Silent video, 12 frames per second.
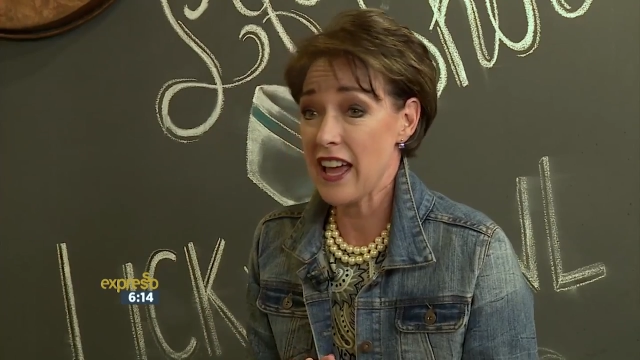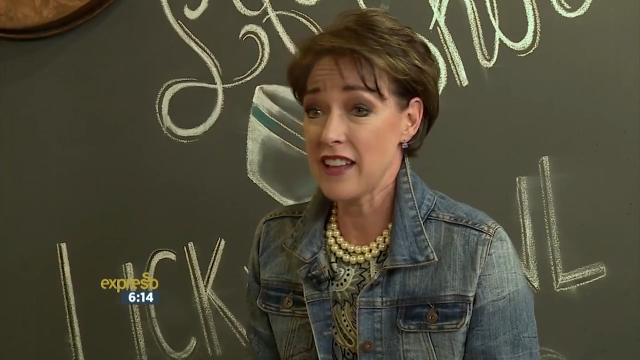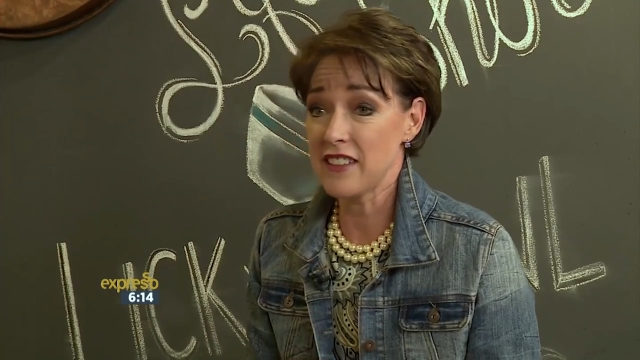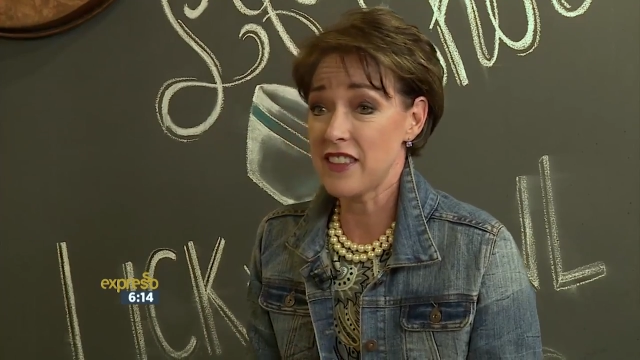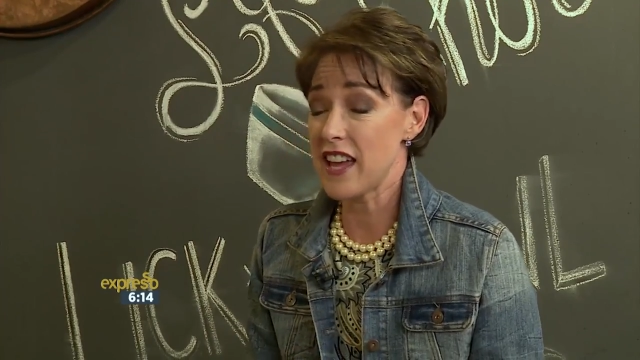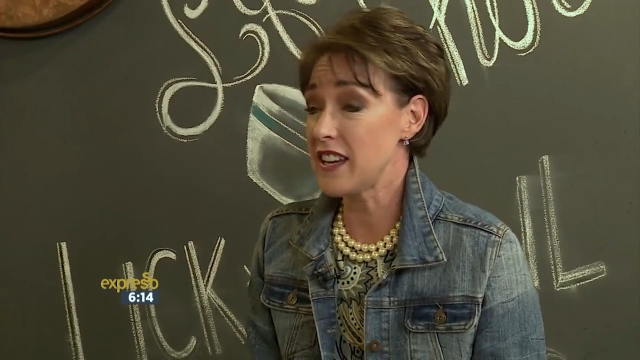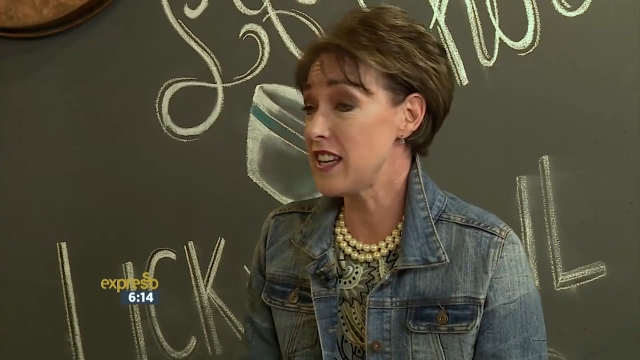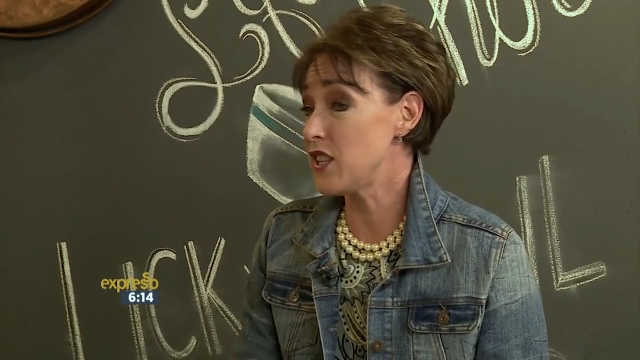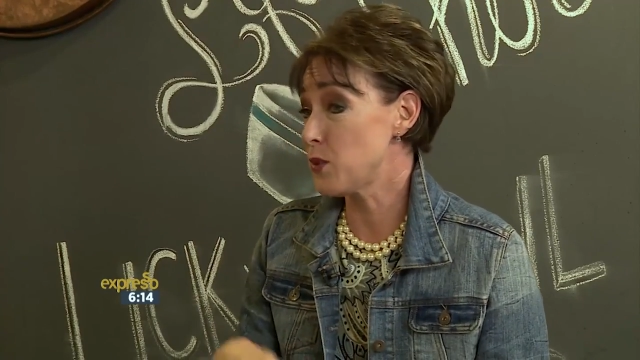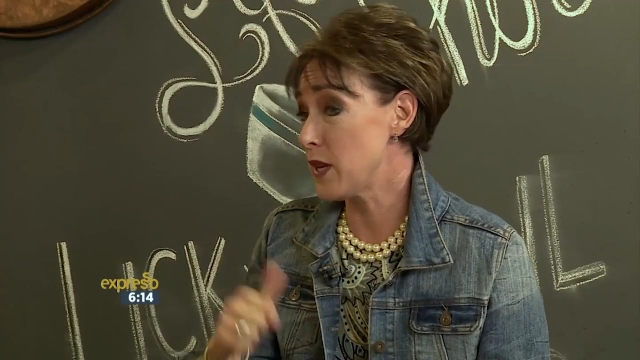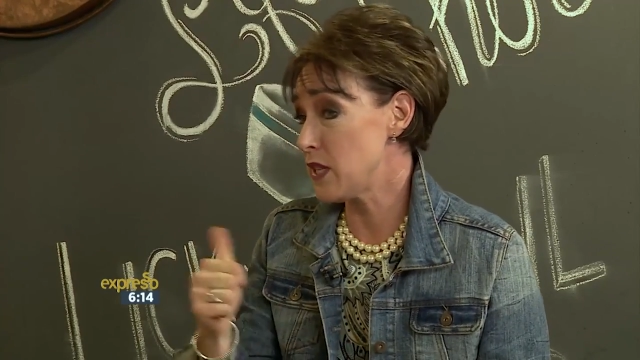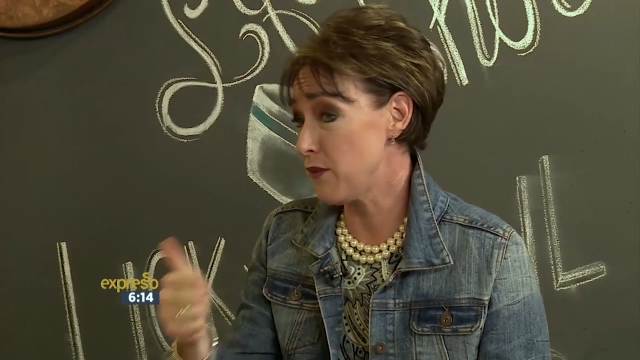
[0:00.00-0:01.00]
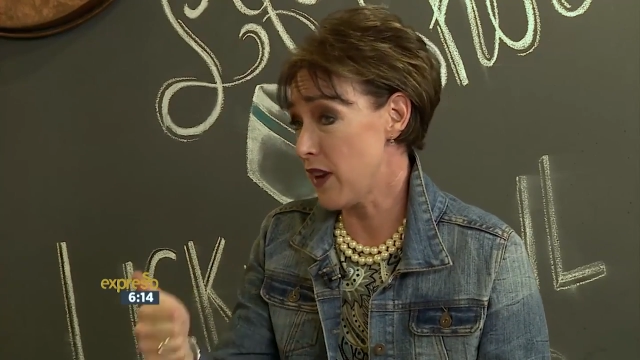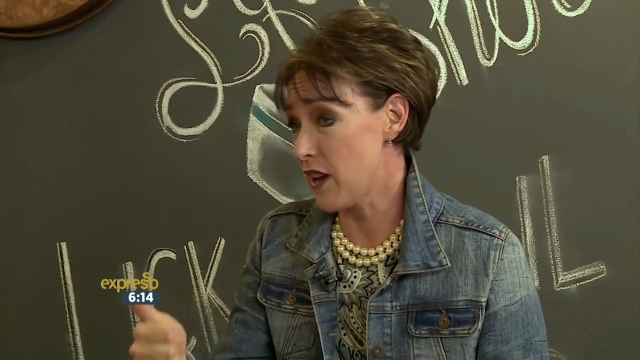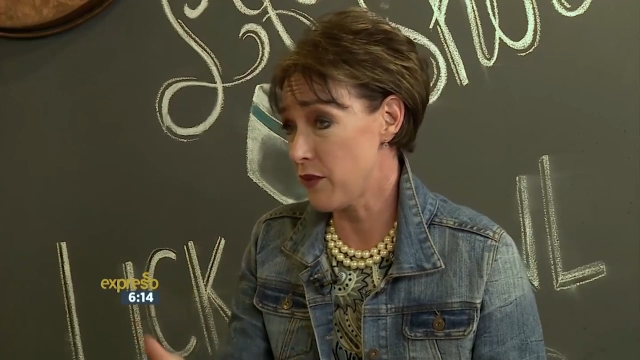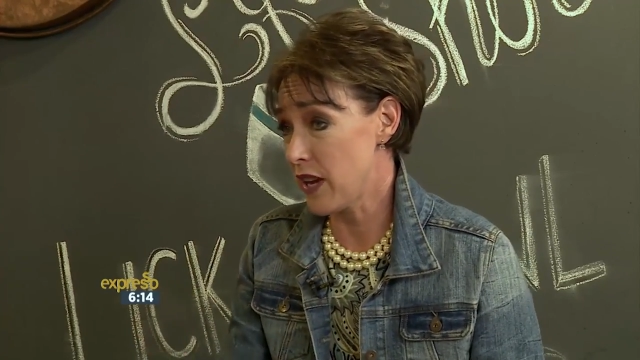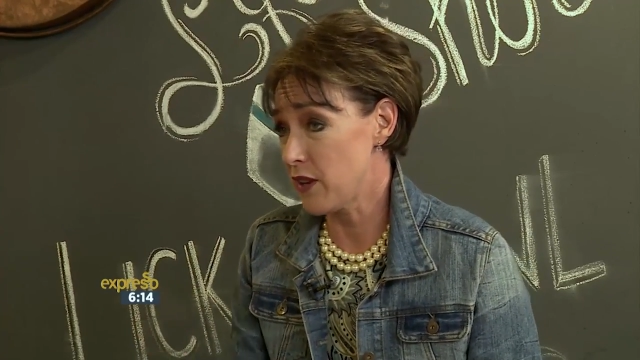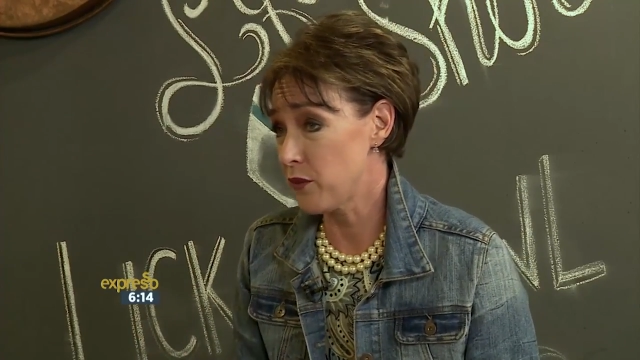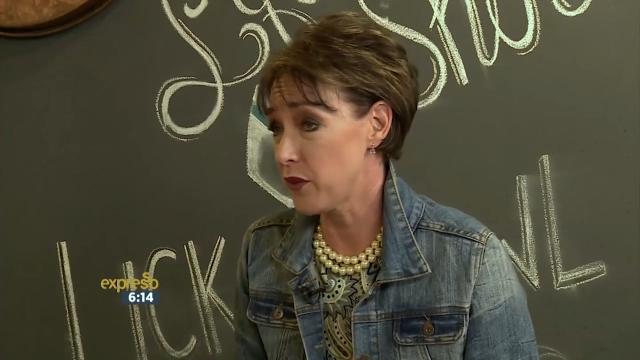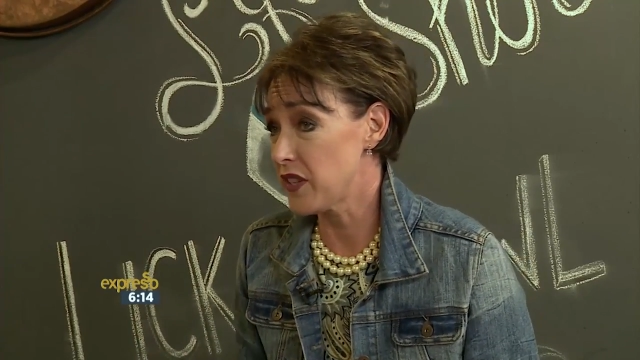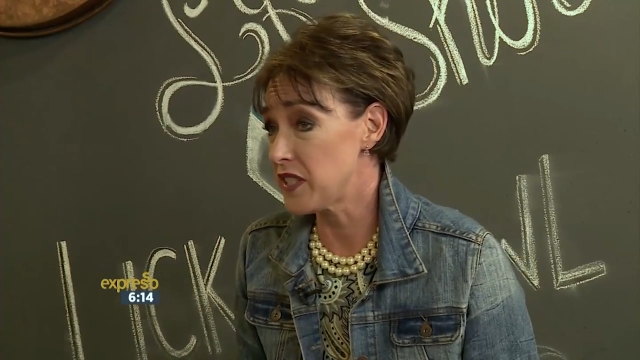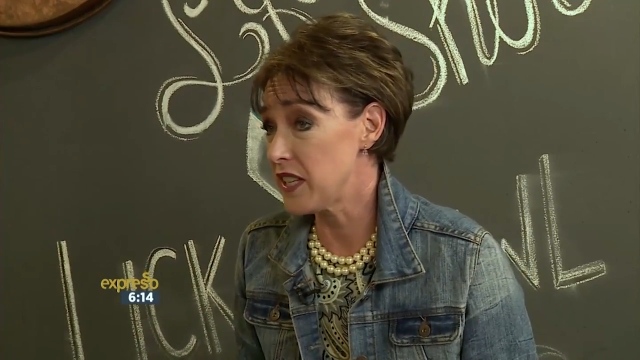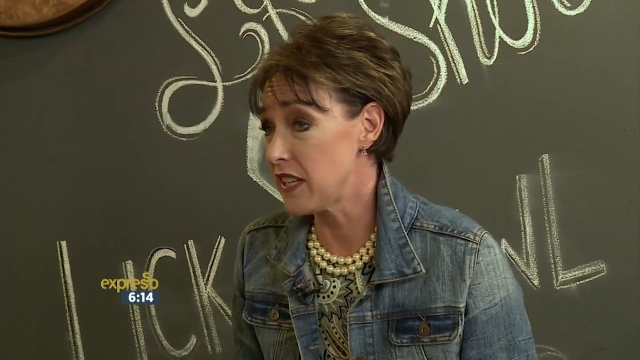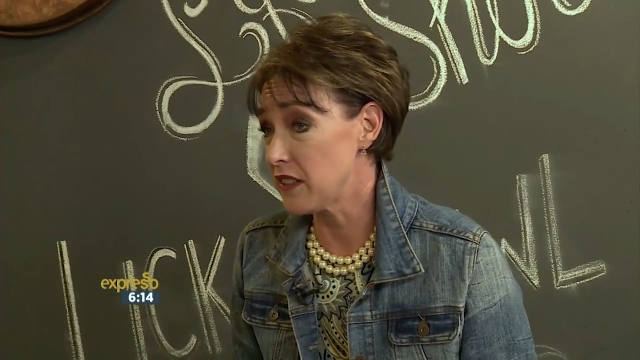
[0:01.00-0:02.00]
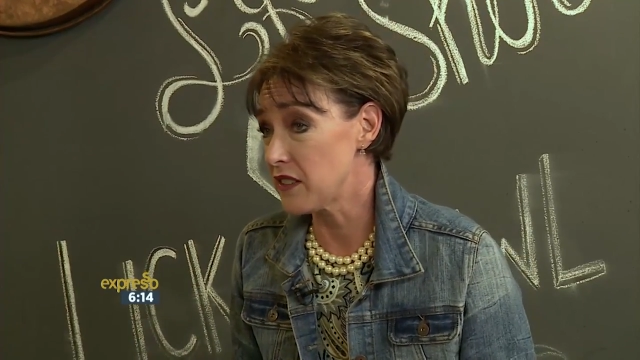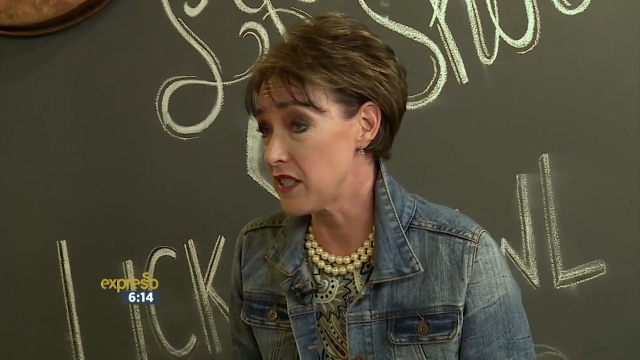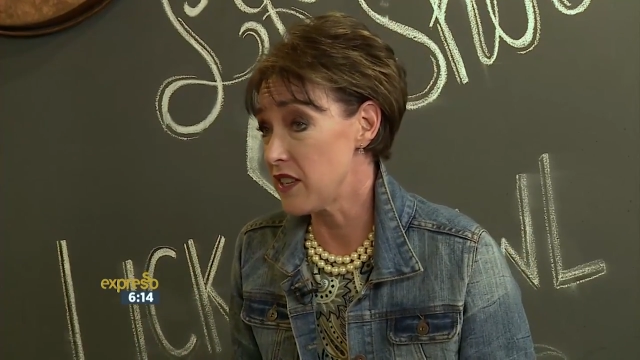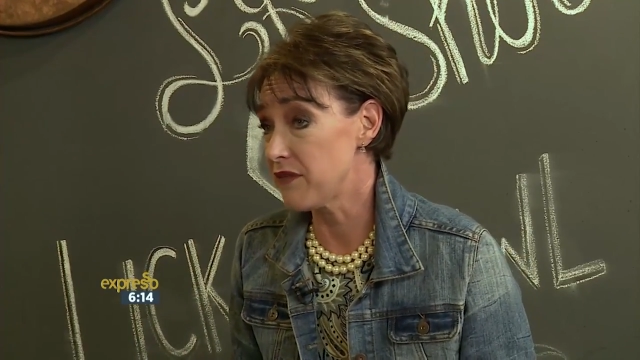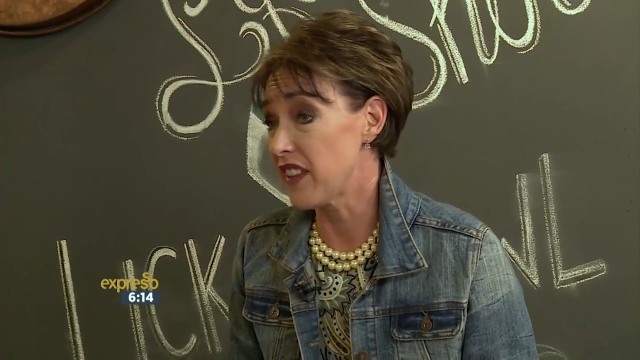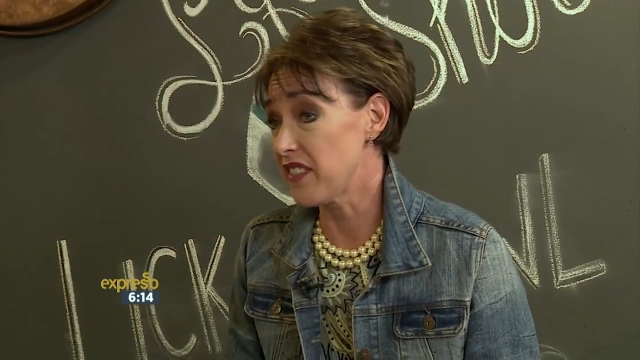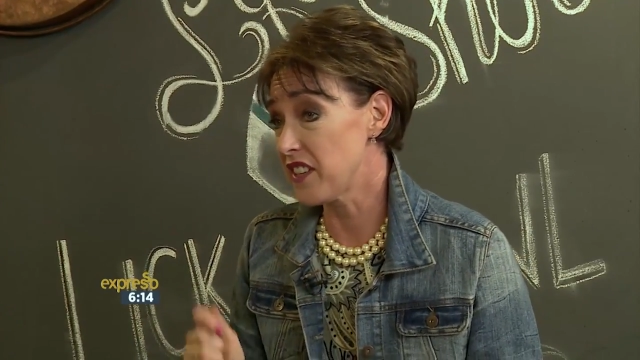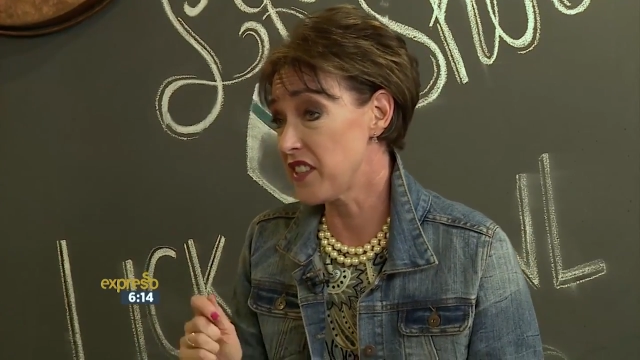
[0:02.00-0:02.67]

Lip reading: and they need 25 Rand for the TLC